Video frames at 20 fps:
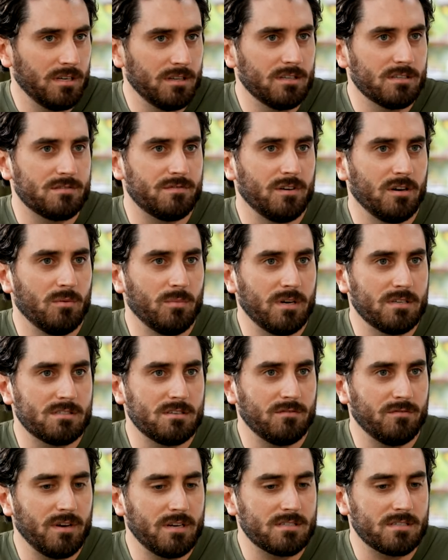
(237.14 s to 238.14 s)
in this film has
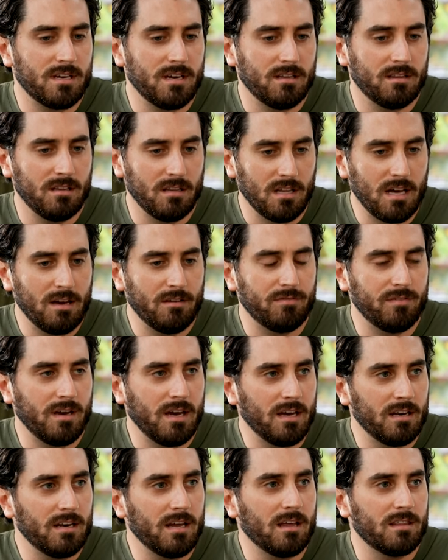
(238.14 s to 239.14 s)
investigated the life
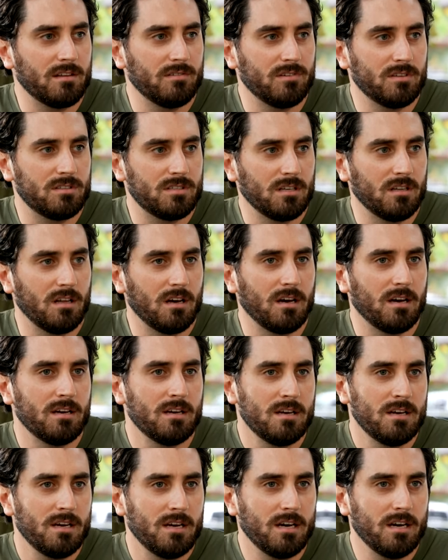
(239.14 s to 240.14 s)
and death of Attila
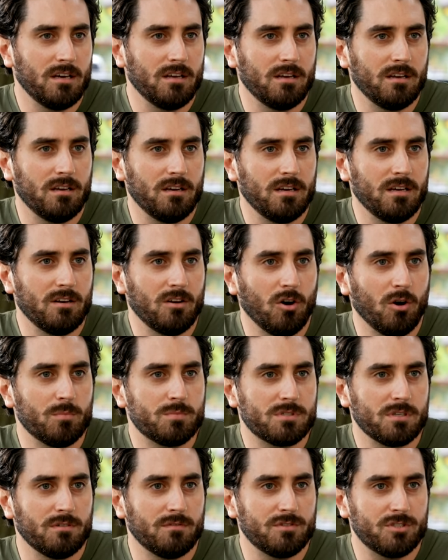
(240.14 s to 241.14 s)
in, in
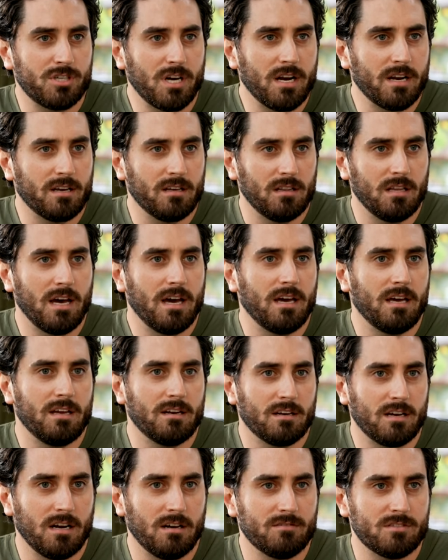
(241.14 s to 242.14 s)
hopes of shining a light
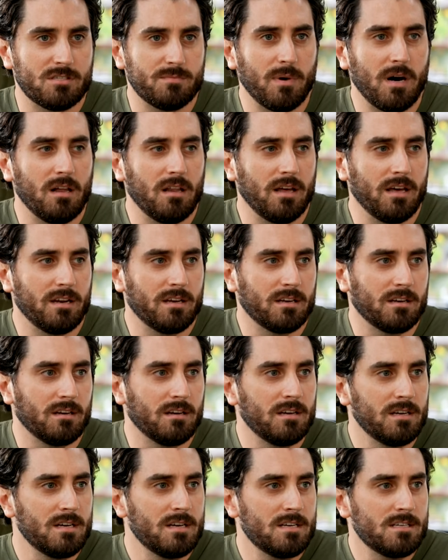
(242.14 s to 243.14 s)
kind of spotlighting
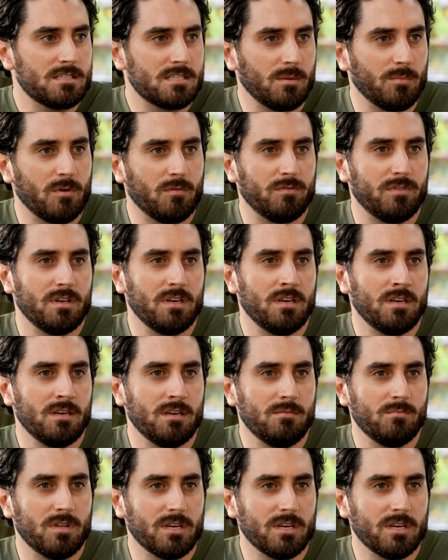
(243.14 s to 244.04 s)
some of the,